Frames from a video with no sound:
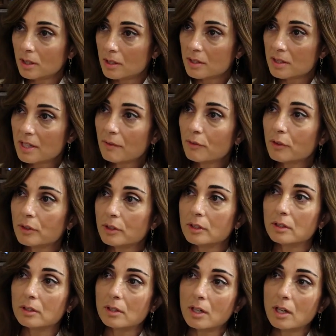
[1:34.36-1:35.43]

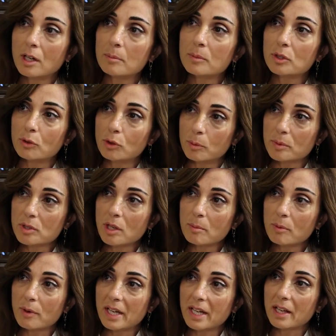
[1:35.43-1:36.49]
several armed groups
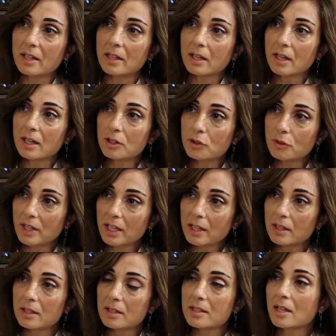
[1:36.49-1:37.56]
operating in the country.
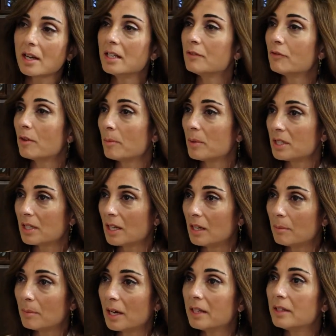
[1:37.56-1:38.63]
Aside from the
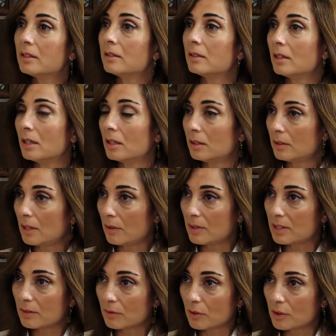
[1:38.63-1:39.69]
Taliban, there
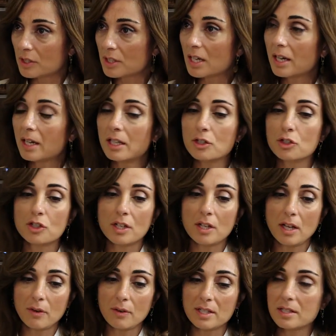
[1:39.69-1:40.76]
is, of course, Daesh, and
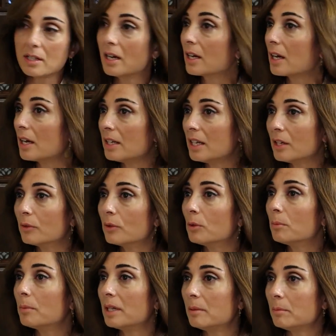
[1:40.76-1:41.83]
there is the Haqqani
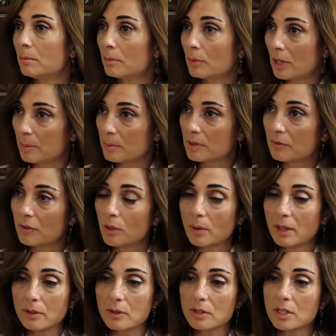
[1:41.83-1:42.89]
group, and perhaps a few
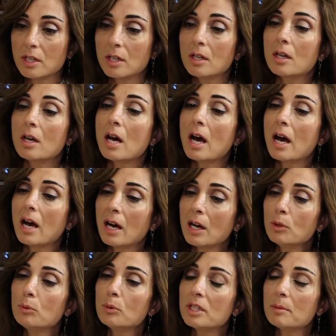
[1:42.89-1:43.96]
others. How
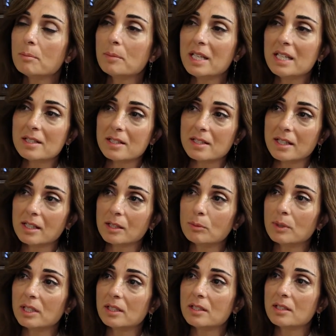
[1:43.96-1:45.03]
would a peace deal
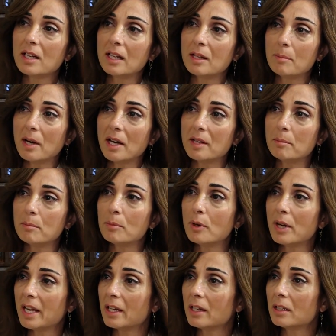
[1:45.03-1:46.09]
with the Taliban
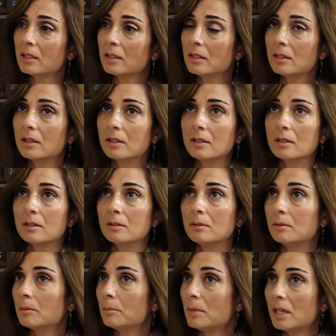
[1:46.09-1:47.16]
bring
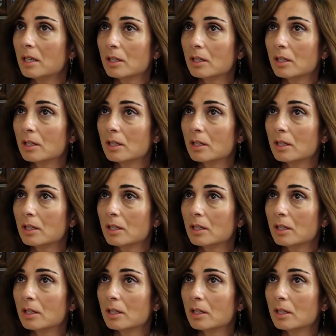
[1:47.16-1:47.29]
a